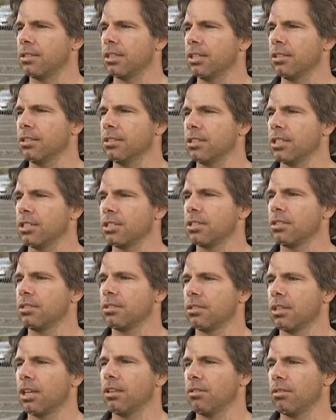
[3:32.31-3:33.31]
Their decision.
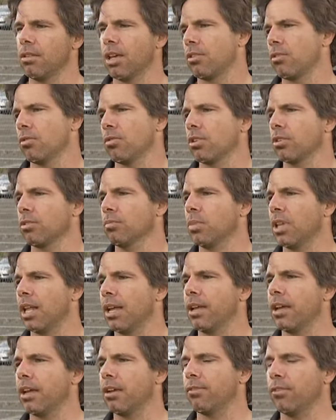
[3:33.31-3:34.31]
They, they thought I could play
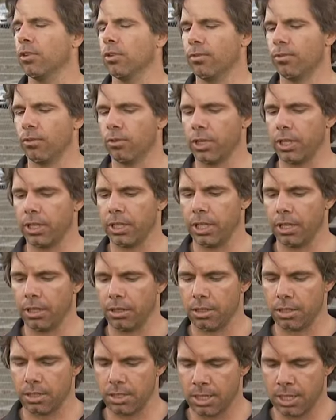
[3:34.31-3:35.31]
AFL footy,
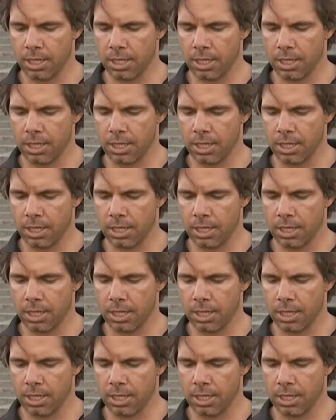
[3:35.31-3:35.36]
and